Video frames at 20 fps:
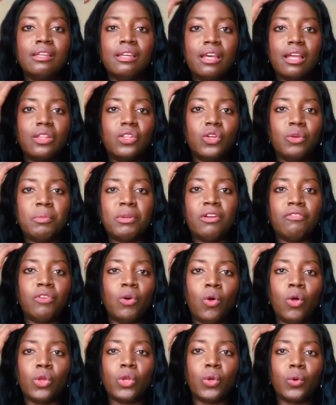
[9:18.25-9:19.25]
a little bit of
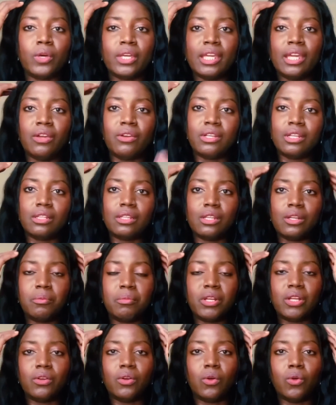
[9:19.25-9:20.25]
oil here and a little
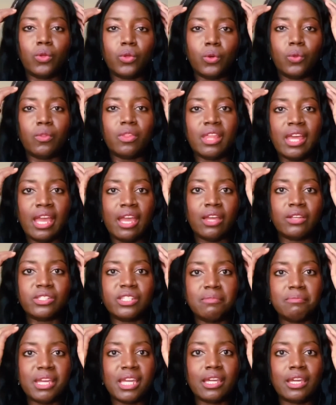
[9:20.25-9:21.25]
bit of oil there to
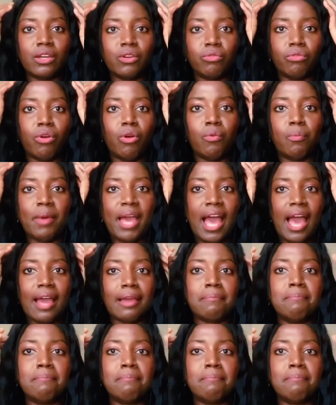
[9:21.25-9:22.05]
make it grow back.